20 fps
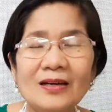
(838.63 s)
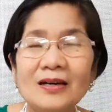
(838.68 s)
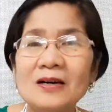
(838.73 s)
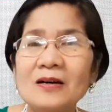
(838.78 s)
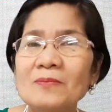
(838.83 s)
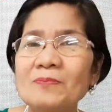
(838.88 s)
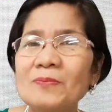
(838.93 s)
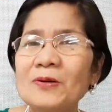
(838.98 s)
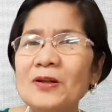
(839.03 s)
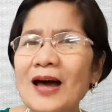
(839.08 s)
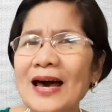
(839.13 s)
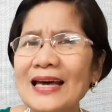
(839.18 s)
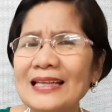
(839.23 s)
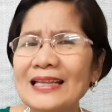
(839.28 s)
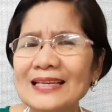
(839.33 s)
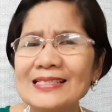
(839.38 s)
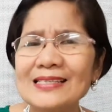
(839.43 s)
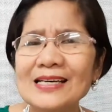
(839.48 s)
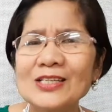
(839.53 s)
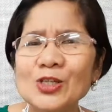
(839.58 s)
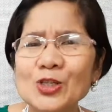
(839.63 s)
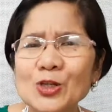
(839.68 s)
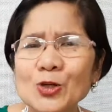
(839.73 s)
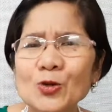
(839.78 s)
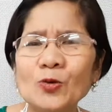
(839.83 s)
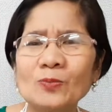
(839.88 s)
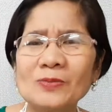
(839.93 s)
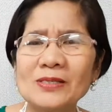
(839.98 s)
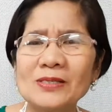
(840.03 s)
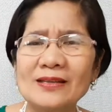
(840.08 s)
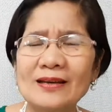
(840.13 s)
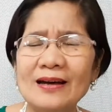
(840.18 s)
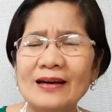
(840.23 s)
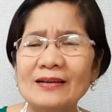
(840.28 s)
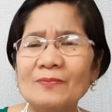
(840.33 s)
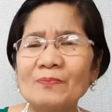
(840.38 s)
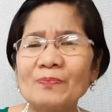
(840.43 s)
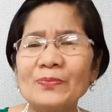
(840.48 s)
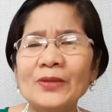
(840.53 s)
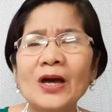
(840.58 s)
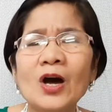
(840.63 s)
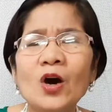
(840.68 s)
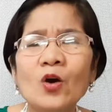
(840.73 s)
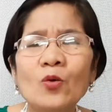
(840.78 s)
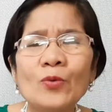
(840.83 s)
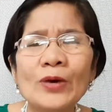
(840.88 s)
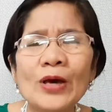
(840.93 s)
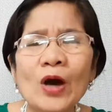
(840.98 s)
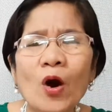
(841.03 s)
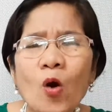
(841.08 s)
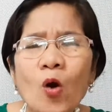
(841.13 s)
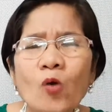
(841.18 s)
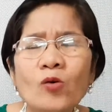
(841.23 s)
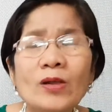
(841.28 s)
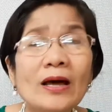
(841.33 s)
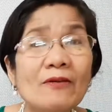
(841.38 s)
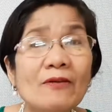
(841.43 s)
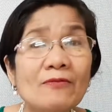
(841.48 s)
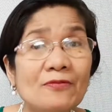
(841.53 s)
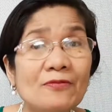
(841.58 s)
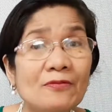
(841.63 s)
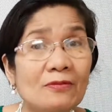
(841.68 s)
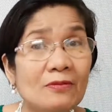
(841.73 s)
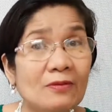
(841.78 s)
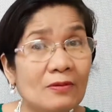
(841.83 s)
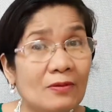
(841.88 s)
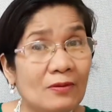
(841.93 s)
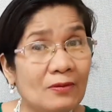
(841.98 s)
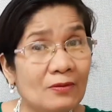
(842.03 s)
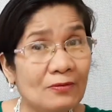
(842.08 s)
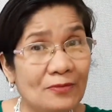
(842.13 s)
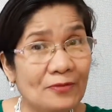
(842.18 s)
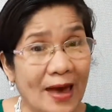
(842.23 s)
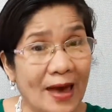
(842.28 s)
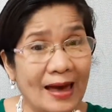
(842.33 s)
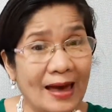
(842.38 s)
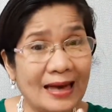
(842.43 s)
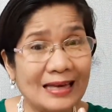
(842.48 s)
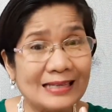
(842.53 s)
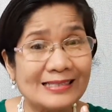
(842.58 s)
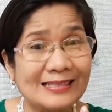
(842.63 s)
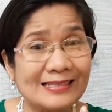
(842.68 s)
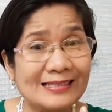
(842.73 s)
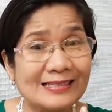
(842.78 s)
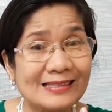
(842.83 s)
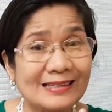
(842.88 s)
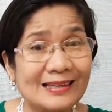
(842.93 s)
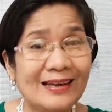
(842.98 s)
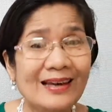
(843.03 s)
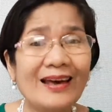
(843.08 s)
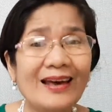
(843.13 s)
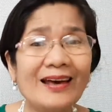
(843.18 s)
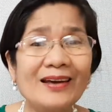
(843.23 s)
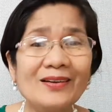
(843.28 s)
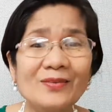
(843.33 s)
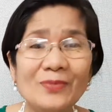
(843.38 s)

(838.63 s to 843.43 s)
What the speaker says: Politeness assumes that we all have face, and we